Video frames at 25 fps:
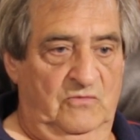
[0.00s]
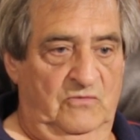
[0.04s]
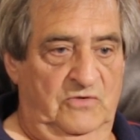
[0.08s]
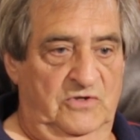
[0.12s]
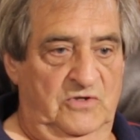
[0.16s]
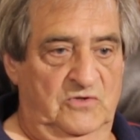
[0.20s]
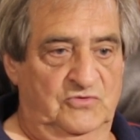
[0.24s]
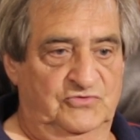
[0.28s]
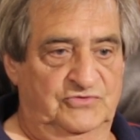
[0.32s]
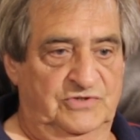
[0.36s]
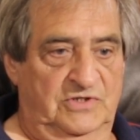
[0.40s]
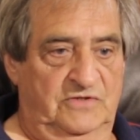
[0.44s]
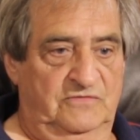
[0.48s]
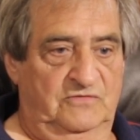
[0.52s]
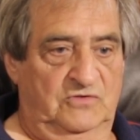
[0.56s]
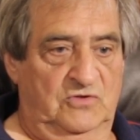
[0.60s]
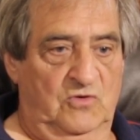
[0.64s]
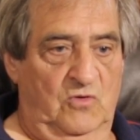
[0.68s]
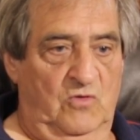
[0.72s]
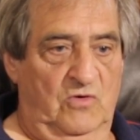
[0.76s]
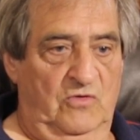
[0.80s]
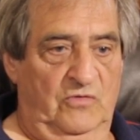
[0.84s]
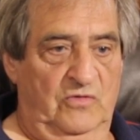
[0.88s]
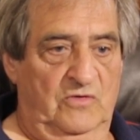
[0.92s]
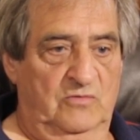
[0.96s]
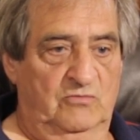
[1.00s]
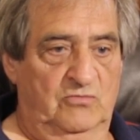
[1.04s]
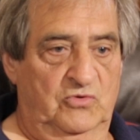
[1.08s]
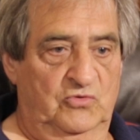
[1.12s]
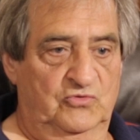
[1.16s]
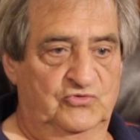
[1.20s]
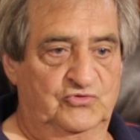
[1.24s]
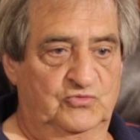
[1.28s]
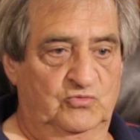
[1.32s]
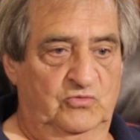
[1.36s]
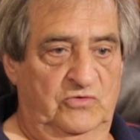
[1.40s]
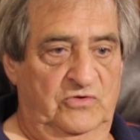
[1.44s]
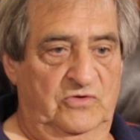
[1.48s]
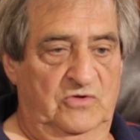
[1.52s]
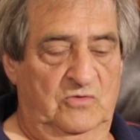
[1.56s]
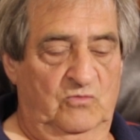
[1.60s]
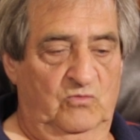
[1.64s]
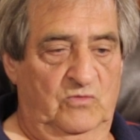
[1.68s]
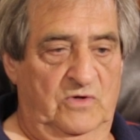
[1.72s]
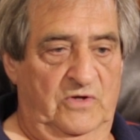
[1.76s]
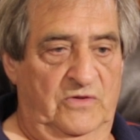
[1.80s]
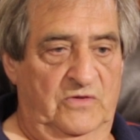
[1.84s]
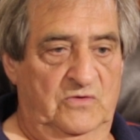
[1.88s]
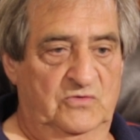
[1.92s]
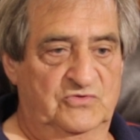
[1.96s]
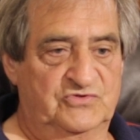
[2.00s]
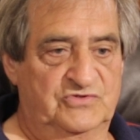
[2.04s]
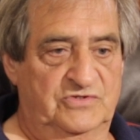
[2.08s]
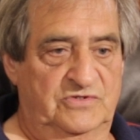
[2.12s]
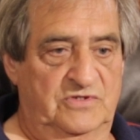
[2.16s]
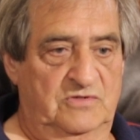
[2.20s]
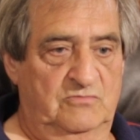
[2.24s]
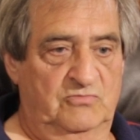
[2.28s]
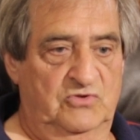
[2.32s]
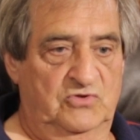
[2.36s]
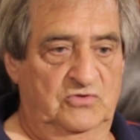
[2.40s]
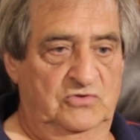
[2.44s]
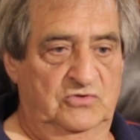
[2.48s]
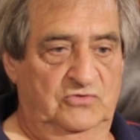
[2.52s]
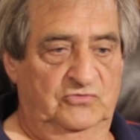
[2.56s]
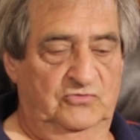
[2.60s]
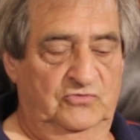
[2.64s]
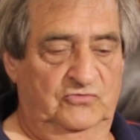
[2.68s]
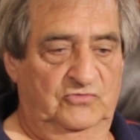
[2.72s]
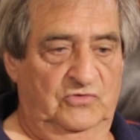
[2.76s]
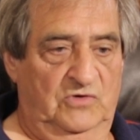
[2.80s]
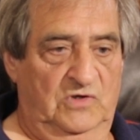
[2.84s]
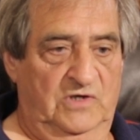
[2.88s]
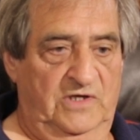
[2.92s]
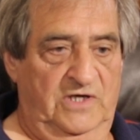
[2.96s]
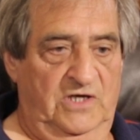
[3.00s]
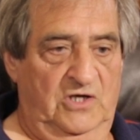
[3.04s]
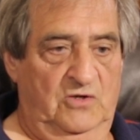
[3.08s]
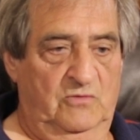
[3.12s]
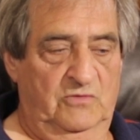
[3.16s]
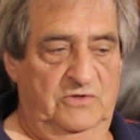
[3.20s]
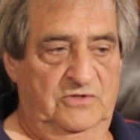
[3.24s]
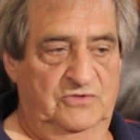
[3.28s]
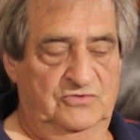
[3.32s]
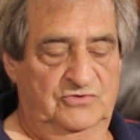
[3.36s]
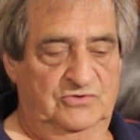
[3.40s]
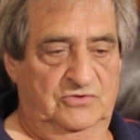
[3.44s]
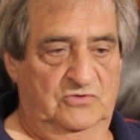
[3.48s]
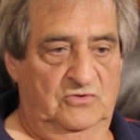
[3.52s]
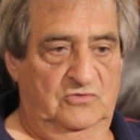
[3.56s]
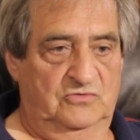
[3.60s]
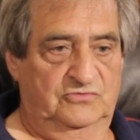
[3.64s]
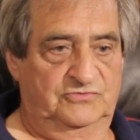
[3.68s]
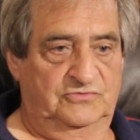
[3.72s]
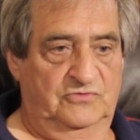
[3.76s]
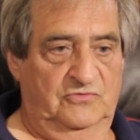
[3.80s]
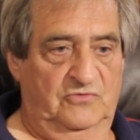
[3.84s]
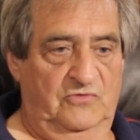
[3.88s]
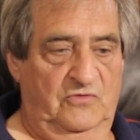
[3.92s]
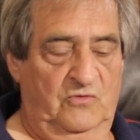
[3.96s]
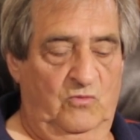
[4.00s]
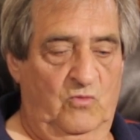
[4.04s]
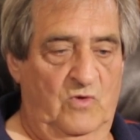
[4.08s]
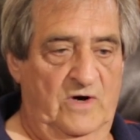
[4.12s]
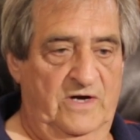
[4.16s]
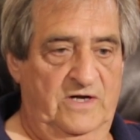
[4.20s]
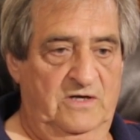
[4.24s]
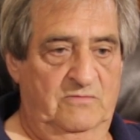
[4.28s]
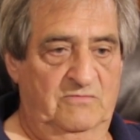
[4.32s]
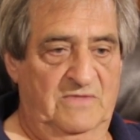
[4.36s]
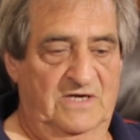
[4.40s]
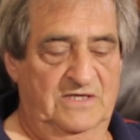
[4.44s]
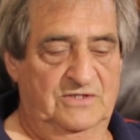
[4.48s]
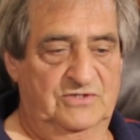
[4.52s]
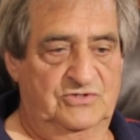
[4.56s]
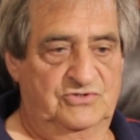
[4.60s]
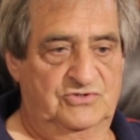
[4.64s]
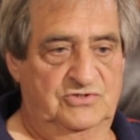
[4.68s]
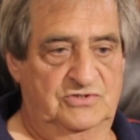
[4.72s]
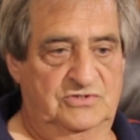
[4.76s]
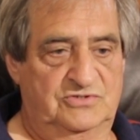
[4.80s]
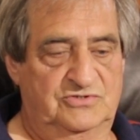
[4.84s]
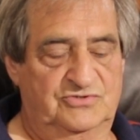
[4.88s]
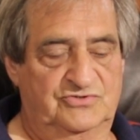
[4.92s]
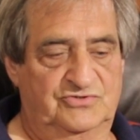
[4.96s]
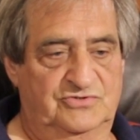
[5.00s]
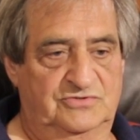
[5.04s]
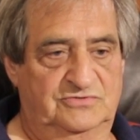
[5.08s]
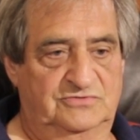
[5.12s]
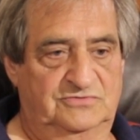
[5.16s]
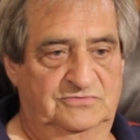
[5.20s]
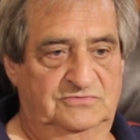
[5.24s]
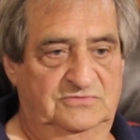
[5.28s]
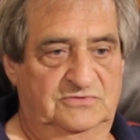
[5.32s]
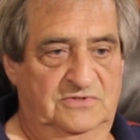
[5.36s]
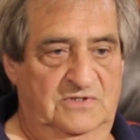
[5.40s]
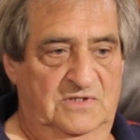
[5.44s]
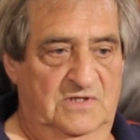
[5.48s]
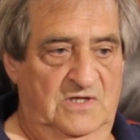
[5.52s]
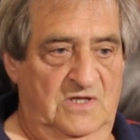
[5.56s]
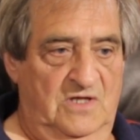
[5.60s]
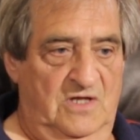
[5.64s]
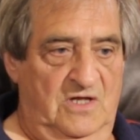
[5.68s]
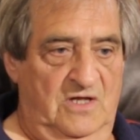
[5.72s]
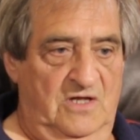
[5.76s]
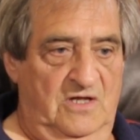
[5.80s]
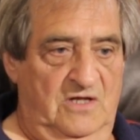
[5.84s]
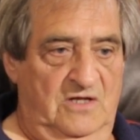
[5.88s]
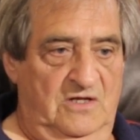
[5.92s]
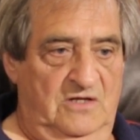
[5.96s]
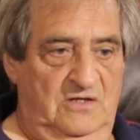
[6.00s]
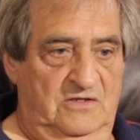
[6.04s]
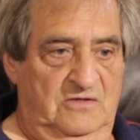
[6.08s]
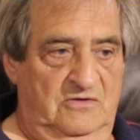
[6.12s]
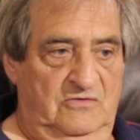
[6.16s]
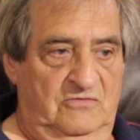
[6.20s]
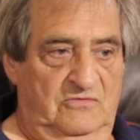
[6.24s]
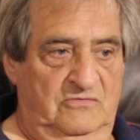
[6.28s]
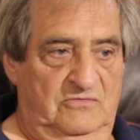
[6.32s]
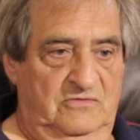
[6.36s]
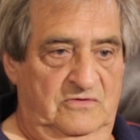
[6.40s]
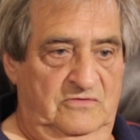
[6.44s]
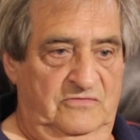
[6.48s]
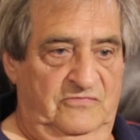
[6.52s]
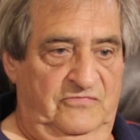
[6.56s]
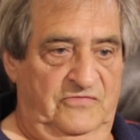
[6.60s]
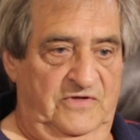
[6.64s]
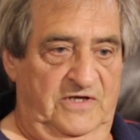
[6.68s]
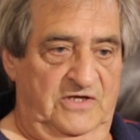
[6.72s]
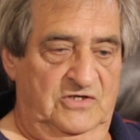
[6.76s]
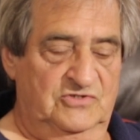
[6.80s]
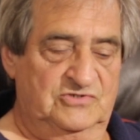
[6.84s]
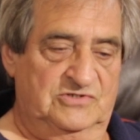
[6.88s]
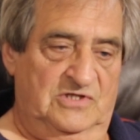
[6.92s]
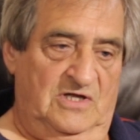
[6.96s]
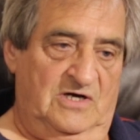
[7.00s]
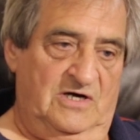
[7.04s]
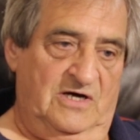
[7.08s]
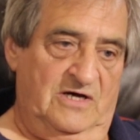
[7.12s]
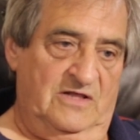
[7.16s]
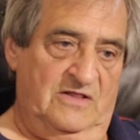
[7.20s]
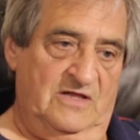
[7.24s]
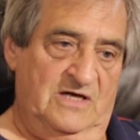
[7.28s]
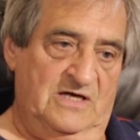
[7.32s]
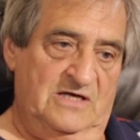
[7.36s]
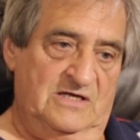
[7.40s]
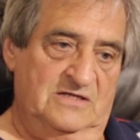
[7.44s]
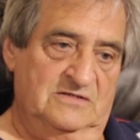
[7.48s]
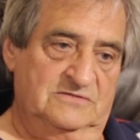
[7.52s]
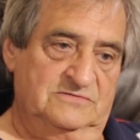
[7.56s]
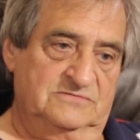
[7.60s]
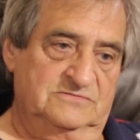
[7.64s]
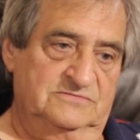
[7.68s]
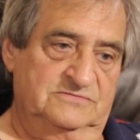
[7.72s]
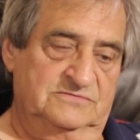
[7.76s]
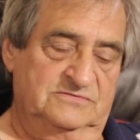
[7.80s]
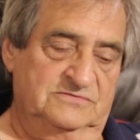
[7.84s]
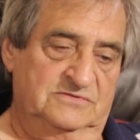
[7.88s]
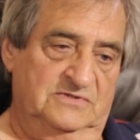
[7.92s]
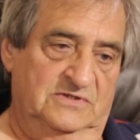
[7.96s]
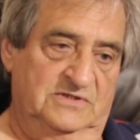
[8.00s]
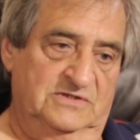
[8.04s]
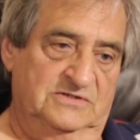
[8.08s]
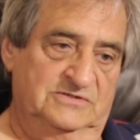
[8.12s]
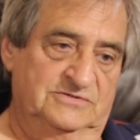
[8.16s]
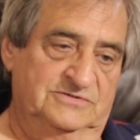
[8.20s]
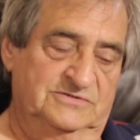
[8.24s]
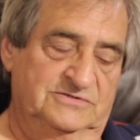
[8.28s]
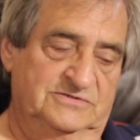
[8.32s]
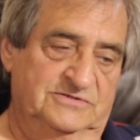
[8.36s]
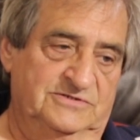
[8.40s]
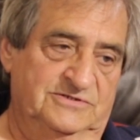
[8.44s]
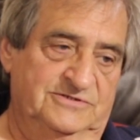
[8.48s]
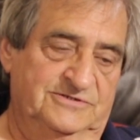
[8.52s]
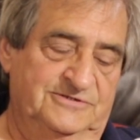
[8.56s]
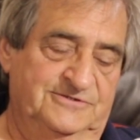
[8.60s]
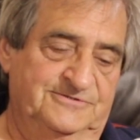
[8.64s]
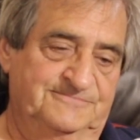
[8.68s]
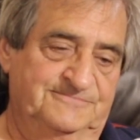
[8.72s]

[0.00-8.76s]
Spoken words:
we used to go on the bus with them when they was in the Burton Hunt League. We used to go to the away matches and things like that. And